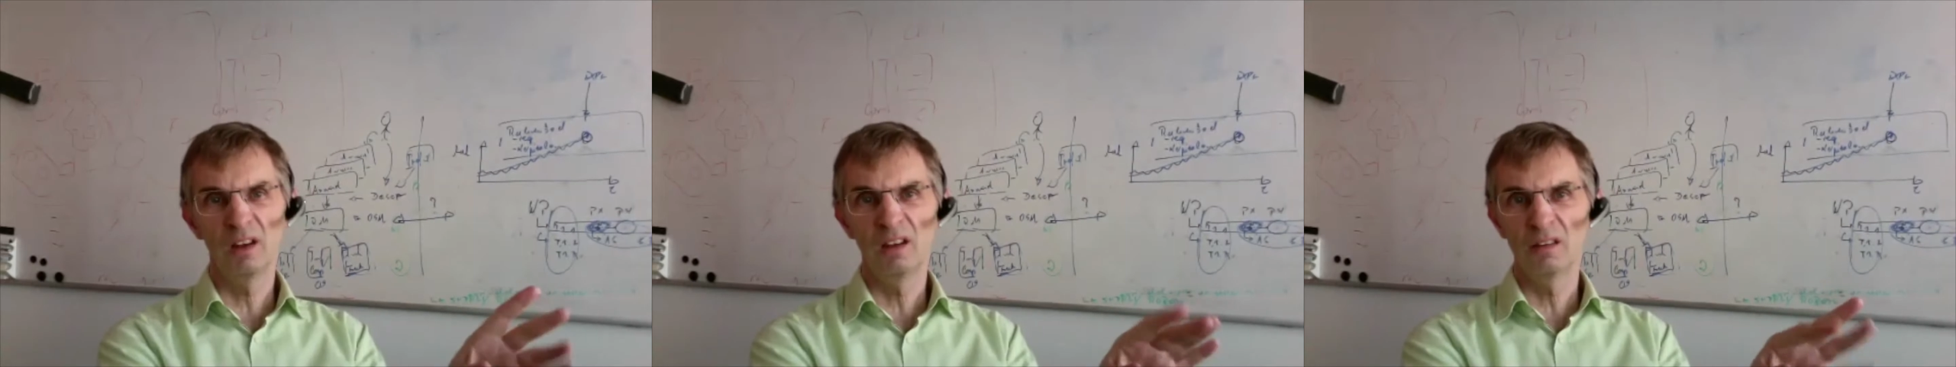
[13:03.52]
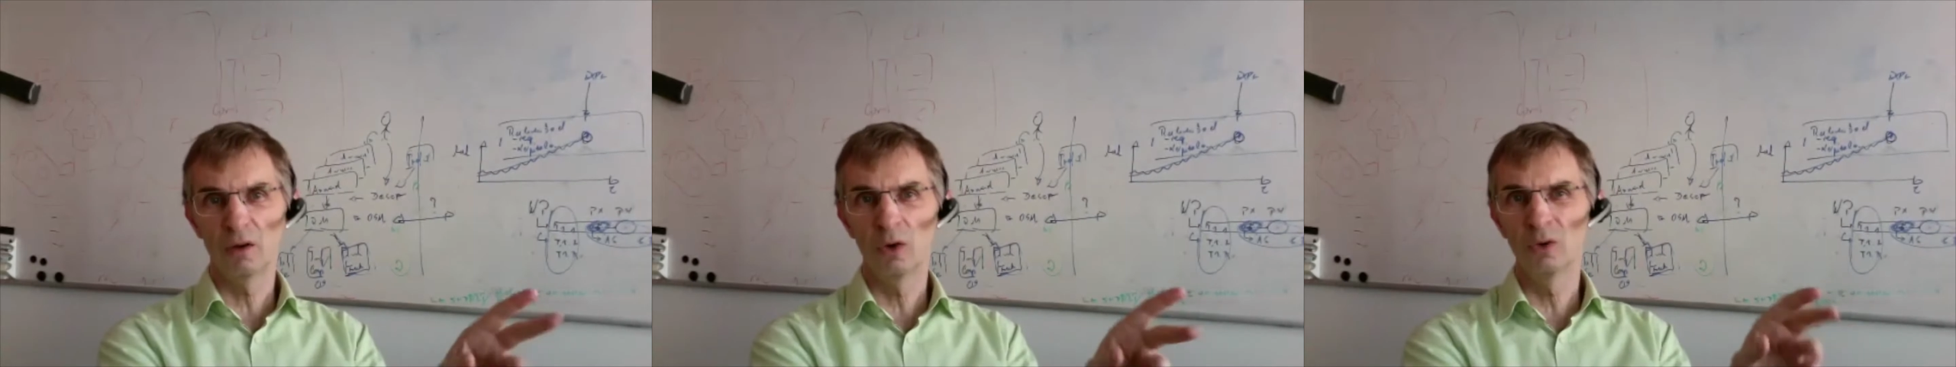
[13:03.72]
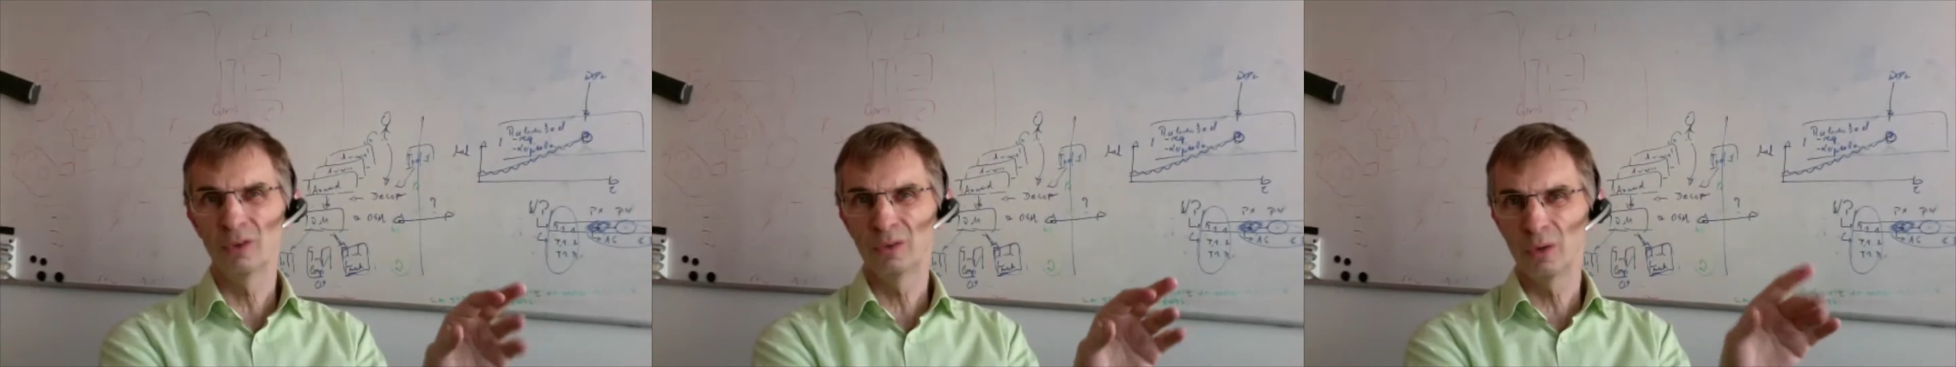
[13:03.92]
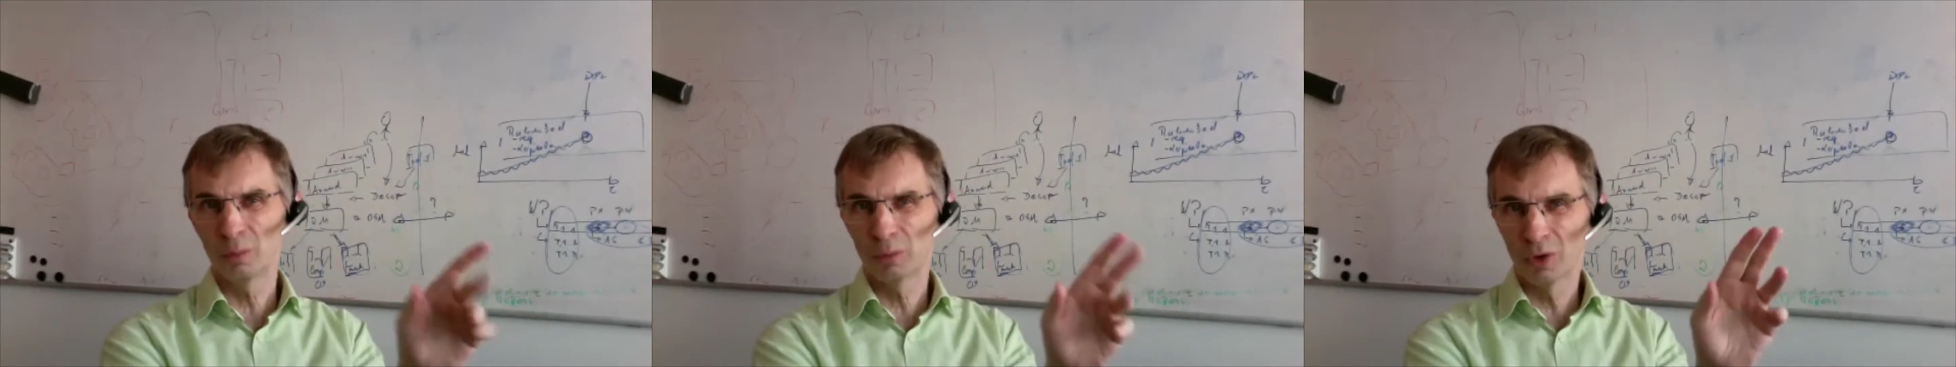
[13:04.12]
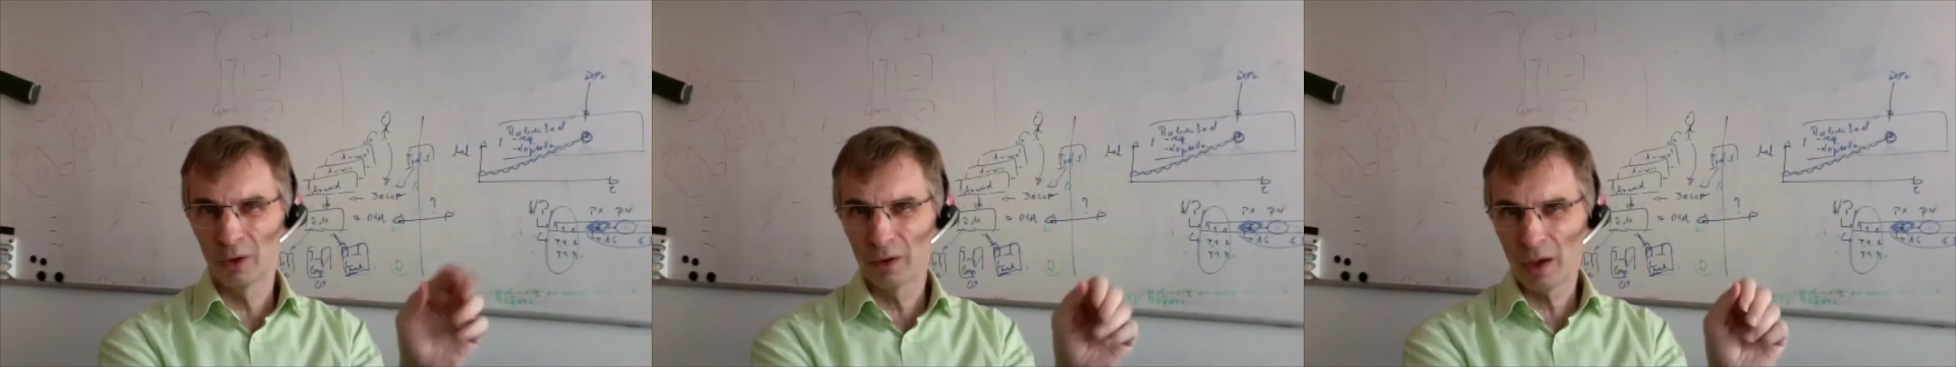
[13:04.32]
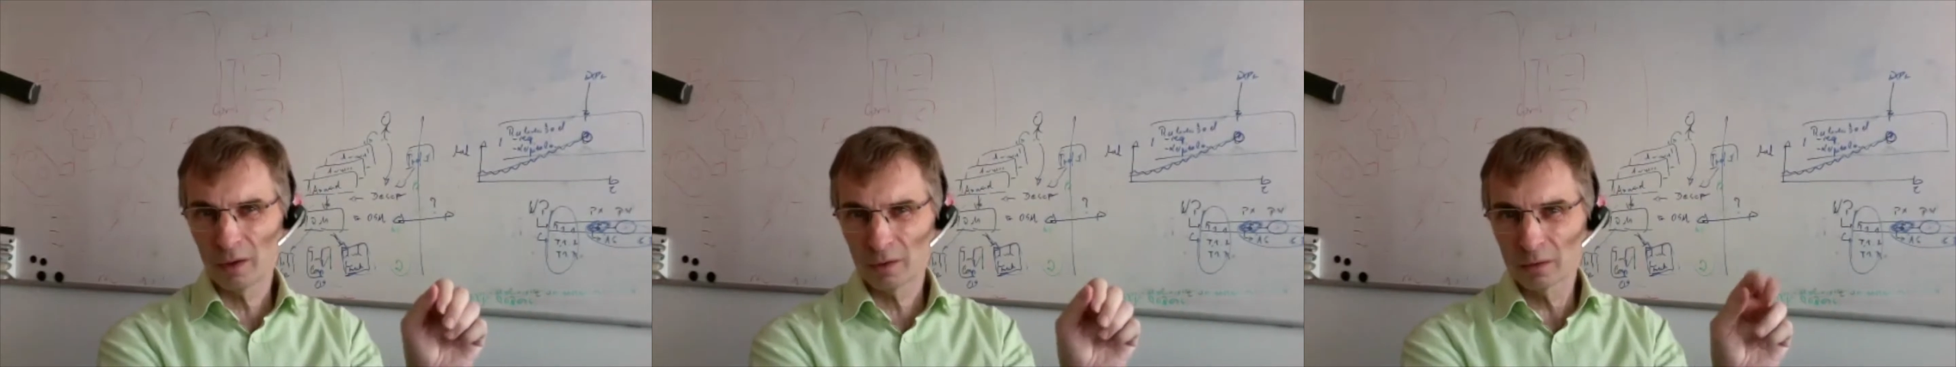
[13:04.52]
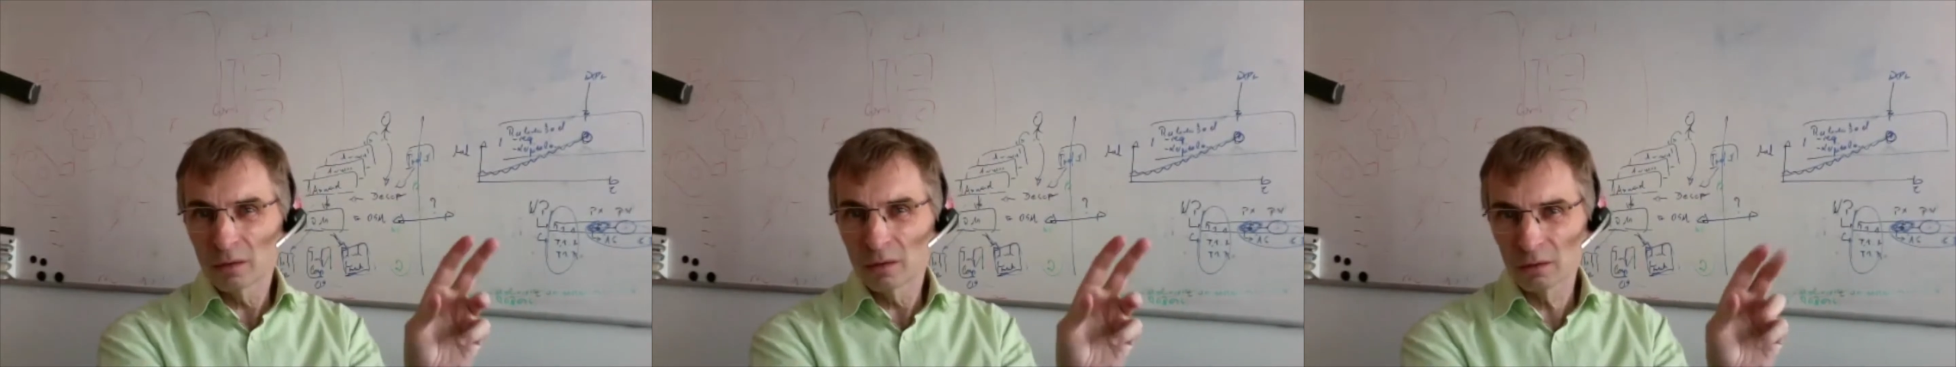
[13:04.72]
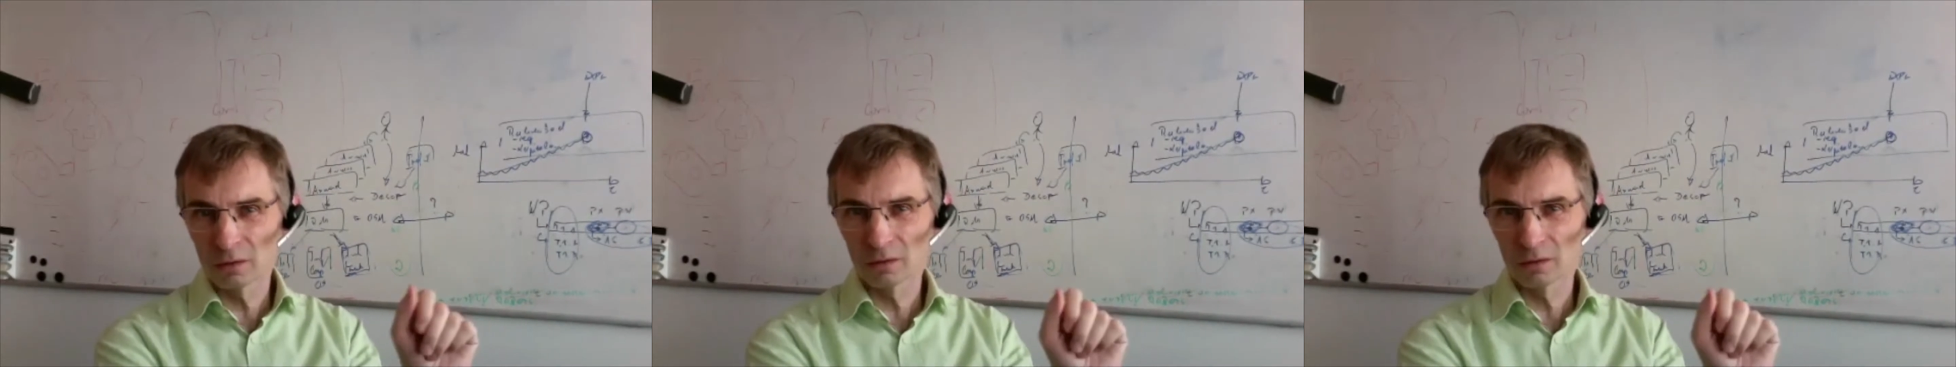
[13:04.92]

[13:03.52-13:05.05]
is close to a product,